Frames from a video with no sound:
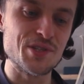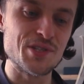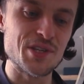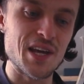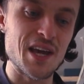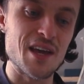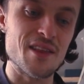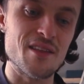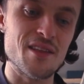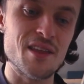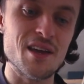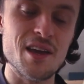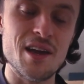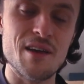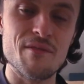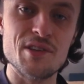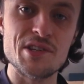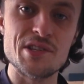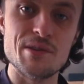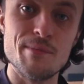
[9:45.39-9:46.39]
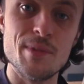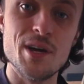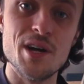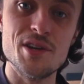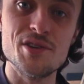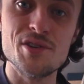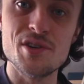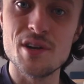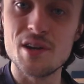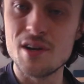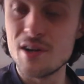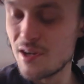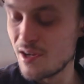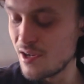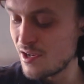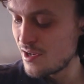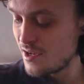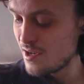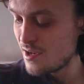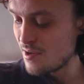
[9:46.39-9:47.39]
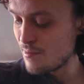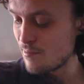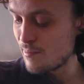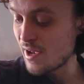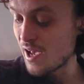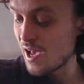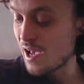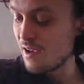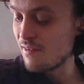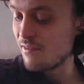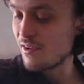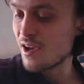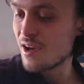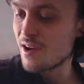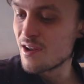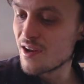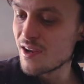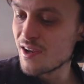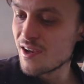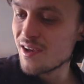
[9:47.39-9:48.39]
together they have this emergent behaviour